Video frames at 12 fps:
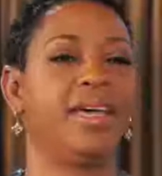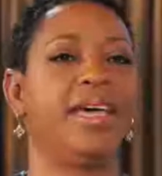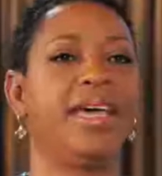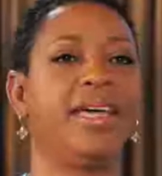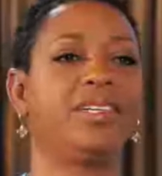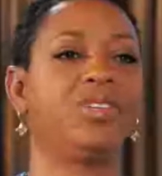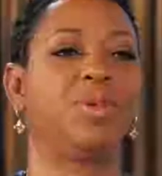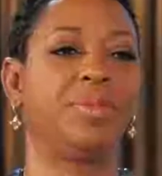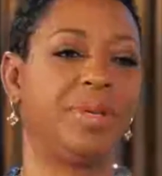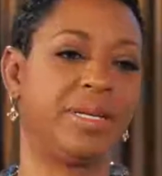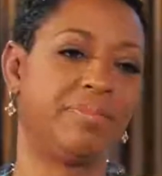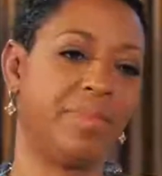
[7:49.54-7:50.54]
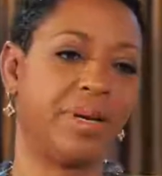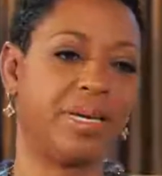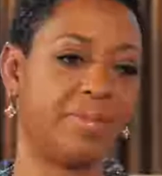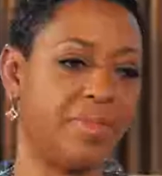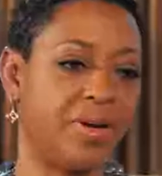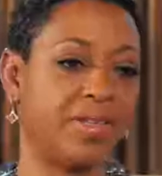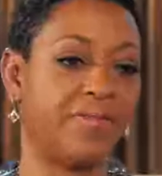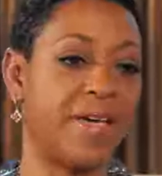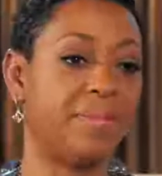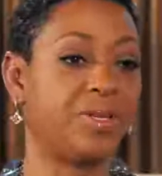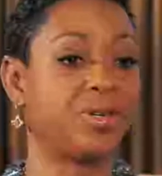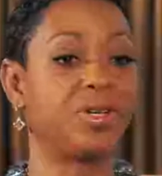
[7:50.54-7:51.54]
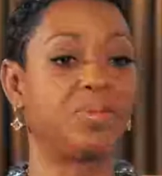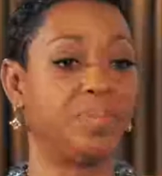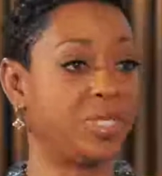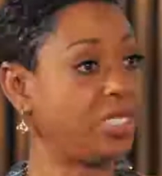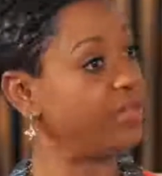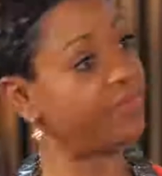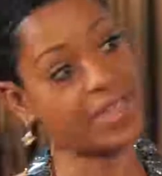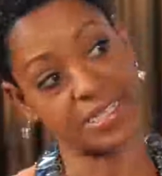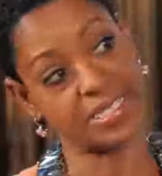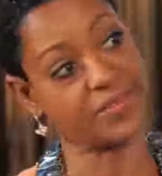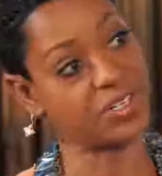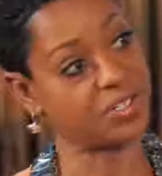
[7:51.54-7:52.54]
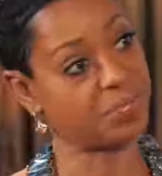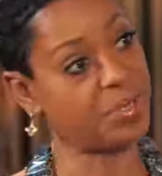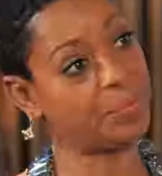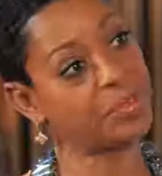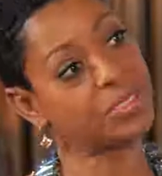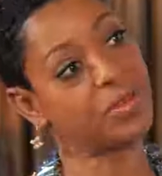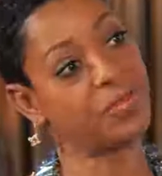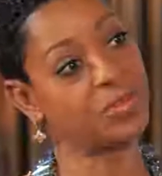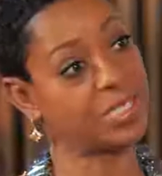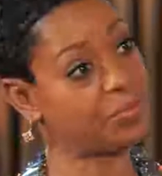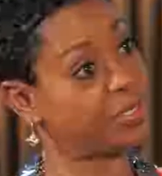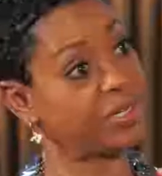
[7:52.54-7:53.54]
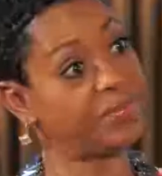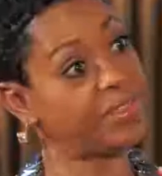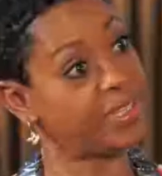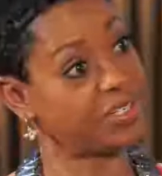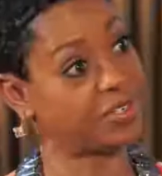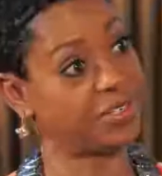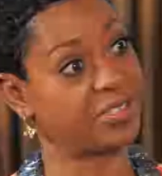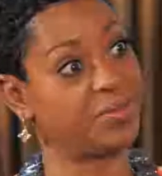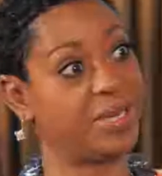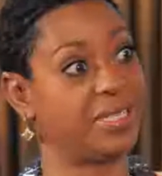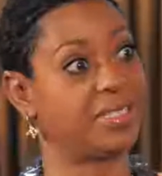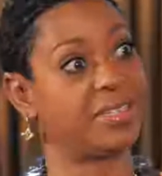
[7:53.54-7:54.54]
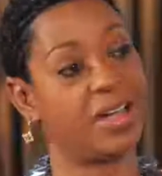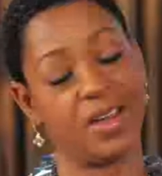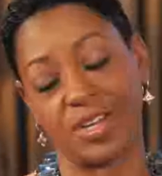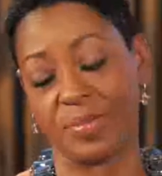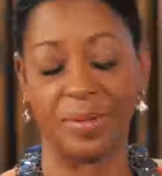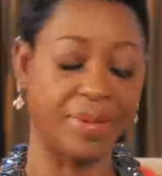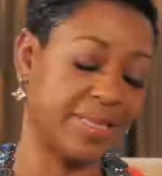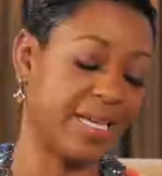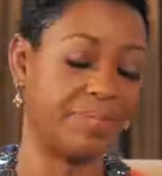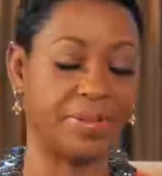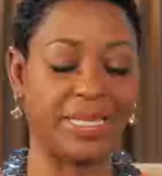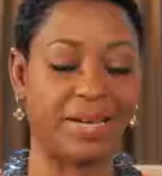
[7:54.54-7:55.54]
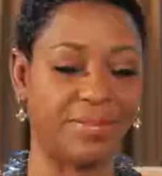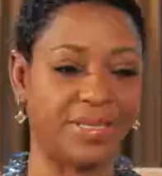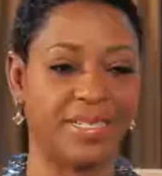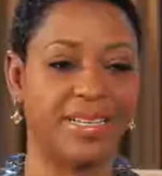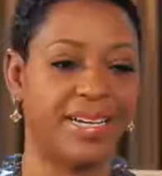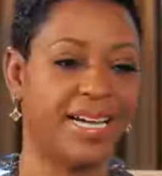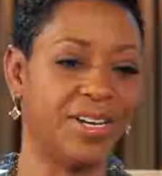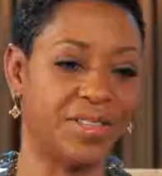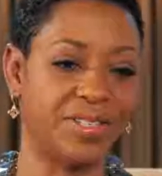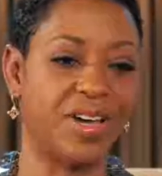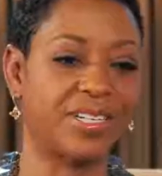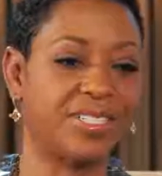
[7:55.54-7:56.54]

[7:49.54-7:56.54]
And she wanted me to get married in the family church, but she invited 700 people, so of course they weren't going to fit in that church. So we had this argument about that, but that was another talk